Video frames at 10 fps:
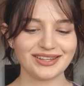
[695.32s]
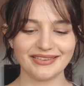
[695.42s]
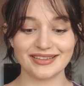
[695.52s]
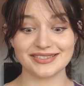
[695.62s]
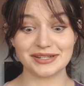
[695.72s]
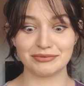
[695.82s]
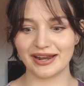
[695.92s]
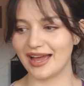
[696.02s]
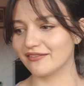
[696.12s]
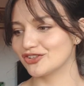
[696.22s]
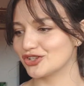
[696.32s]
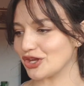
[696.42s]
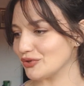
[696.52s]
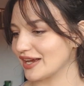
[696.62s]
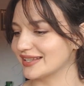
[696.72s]
Let's see what I have to show
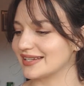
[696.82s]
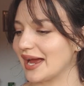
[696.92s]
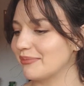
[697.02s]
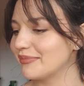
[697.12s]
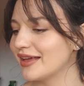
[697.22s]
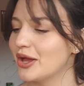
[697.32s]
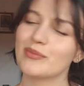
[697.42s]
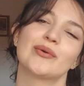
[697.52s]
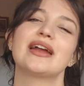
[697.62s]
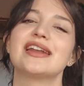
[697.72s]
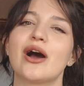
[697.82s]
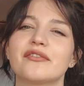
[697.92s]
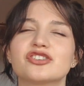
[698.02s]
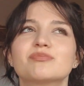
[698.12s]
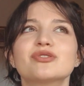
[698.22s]
you next time. But right now, I've
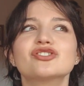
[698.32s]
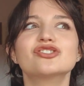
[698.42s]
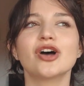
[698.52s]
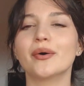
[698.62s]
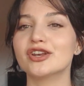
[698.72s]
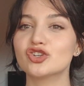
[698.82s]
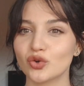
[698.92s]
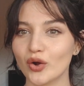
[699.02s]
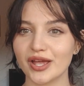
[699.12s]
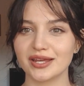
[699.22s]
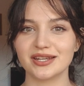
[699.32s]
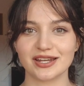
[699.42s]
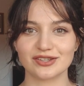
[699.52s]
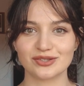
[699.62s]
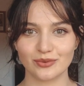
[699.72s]
just been so enjoying
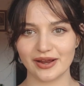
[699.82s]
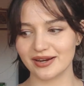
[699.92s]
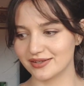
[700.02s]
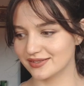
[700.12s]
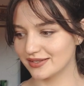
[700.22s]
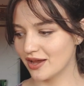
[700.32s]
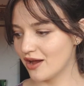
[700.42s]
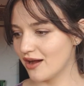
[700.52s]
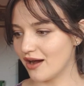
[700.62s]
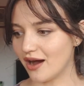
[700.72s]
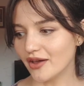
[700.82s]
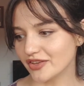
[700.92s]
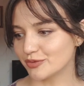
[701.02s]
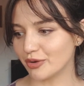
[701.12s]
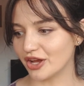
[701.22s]
knitting squares on
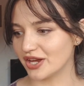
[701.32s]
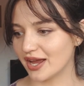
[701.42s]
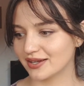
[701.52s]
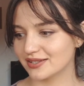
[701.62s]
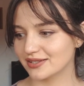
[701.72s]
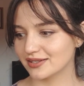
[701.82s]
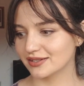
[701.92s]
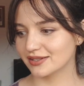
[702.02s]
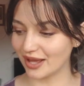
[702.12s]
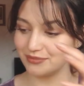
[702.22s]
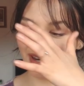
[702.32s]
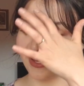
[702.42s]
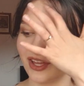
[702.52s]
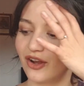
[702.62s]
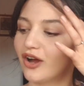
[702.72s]
this project. I'm
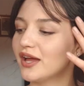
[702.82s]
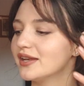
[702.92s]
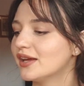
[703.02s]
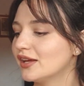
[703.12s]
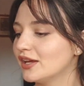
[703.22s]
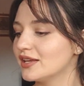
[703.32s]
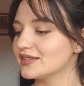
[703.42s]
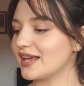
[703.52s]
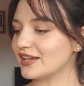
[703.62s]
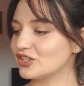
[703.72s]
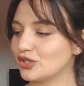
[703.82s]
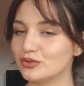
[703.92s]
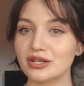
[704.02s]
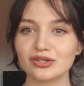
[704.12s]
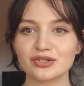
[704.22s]
knitting it on size 2
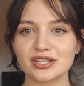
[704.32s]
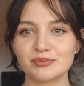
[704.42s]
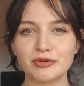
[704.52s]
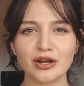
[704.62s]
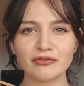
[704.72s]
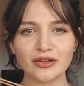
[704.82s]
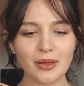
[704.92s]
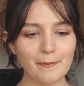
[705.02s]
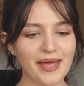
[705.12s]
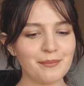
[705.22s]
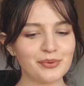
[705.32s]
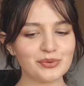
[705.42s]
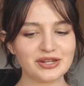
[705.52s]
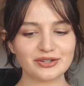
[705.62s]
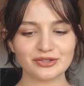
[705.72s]
needles, these beautiful bamboo
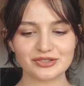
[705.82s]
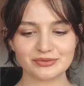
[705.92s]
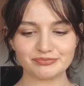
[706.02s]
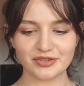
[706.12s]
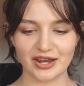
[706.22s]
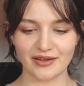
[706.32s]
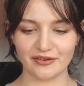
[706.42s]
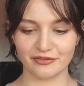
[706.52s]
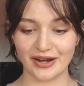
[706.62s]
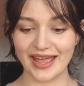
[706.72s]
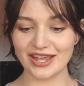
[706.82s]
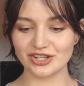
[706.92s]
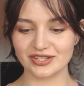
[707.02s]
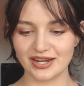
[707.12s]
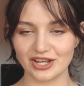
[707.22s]
needles that I had for
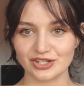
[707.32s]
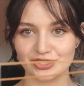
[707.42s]
ages and ages.